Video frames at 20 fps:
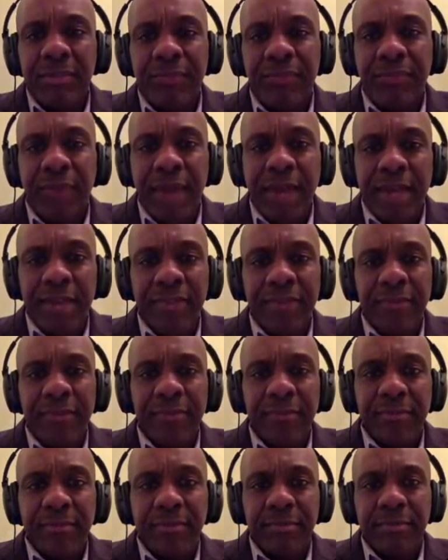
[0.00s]
France,
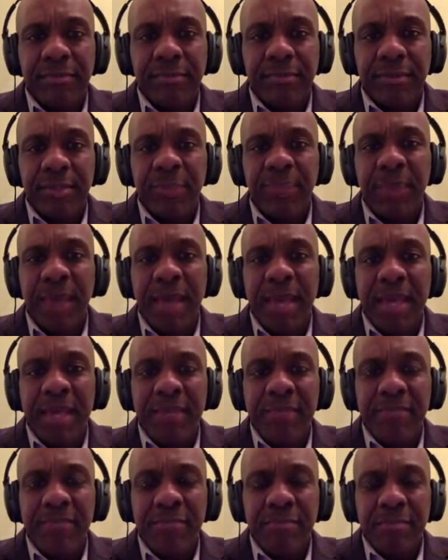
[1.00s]

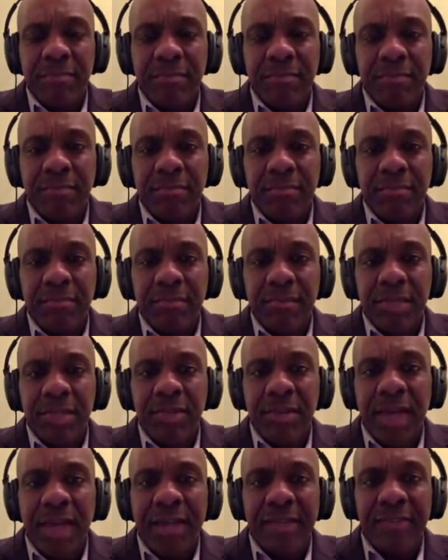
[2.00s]
Spain, the
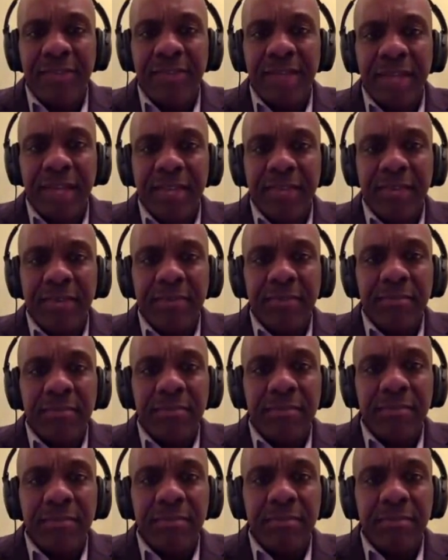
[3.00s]
United States,
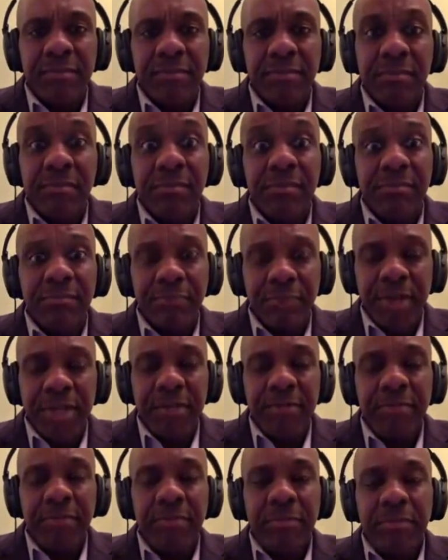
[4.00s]

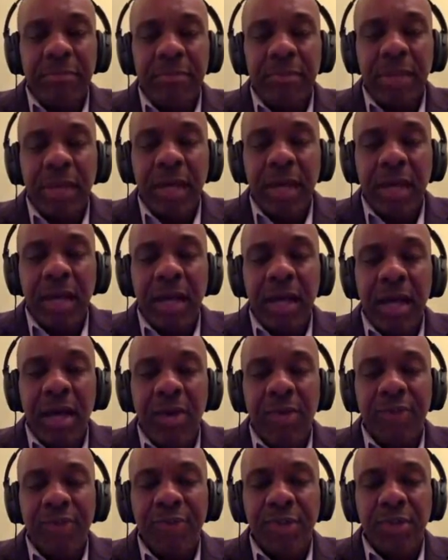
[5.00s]
Britain,
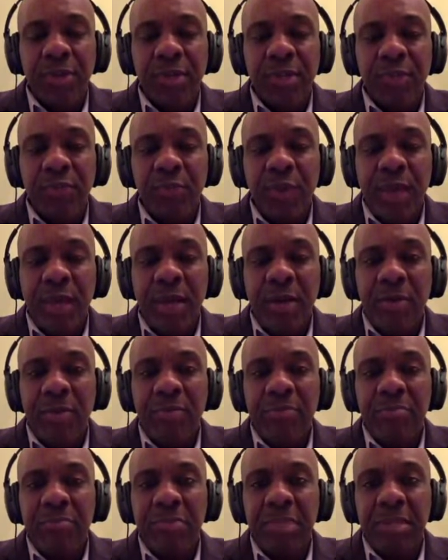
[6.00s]
also as
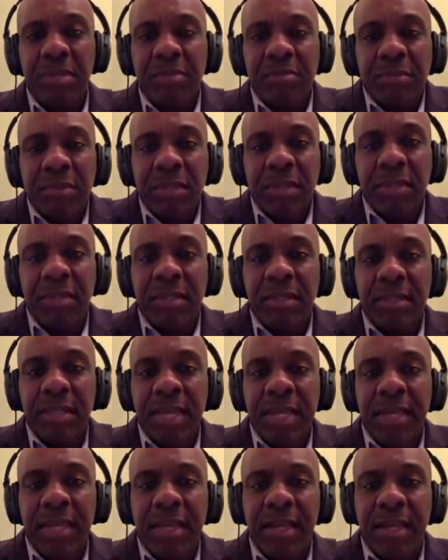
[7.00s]
well,
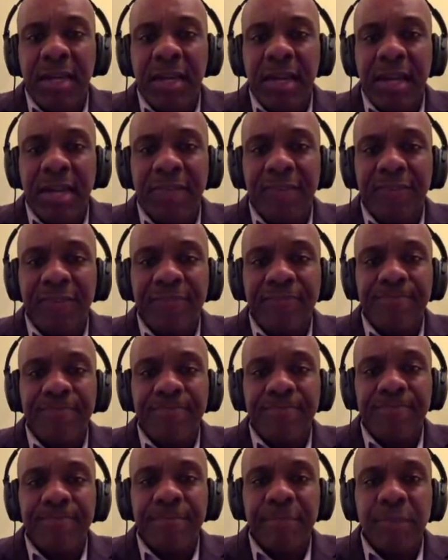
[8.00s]
they could care less.
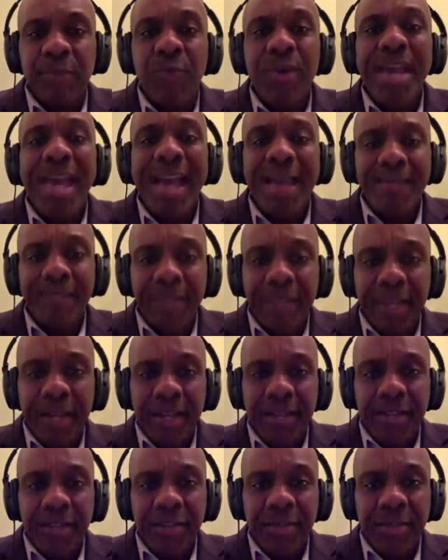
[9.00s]
We have to
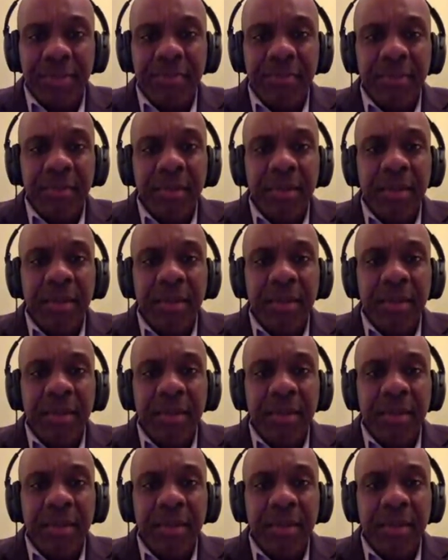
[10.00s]
care, Jimmy.